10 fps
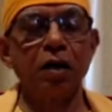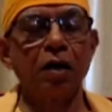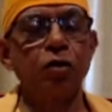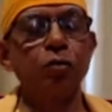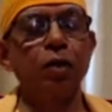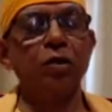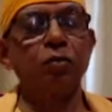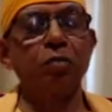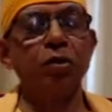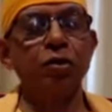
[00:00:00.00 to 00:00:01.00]
Thakur Ma
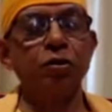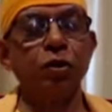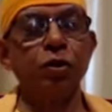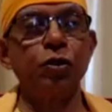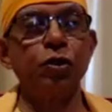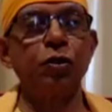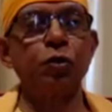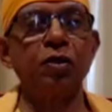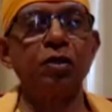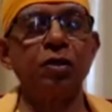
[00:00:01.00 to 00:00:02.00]
Swamiji jal jal
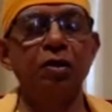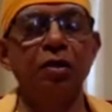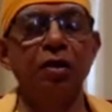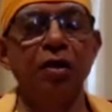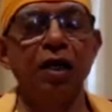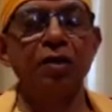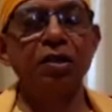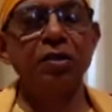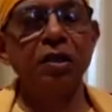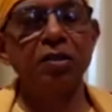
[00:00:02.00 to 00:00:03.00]
korche. I
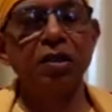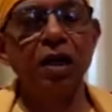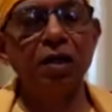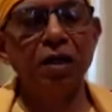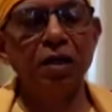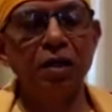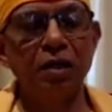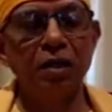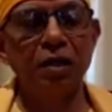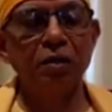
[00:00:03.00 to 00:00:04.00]
see the shining
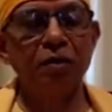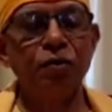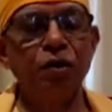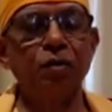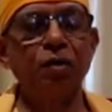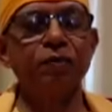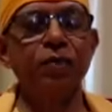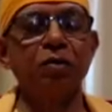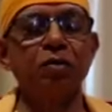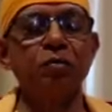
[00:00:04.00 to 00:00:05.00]
form of
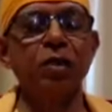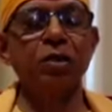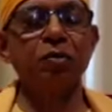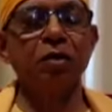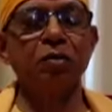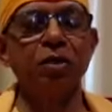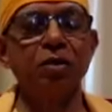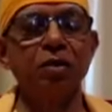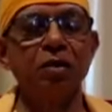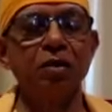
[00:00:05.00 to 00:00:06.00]
Thakur Ma and Swamiji.
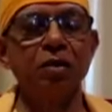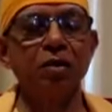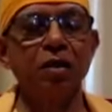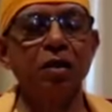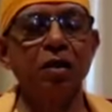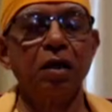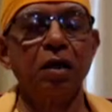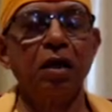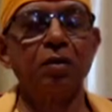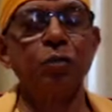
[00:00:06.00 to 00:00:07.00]

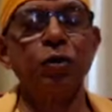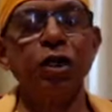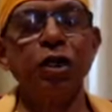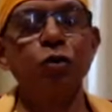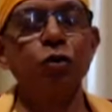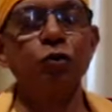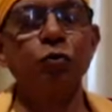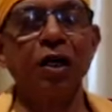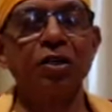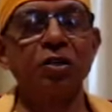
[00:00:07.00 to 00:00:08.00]
Ar moner kono
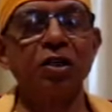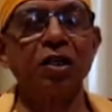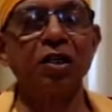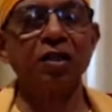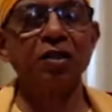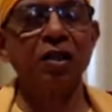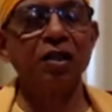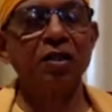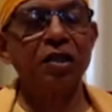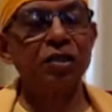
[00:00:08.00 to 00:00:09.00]
vasana ne.
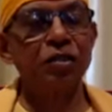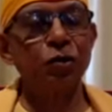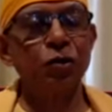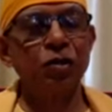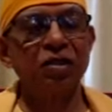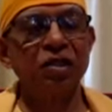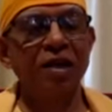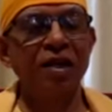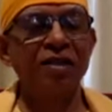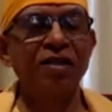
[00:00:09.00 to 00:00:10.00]
There's no
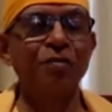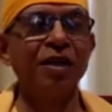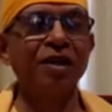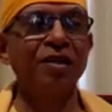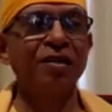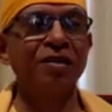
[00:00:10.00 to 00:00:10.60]
desire in the mind.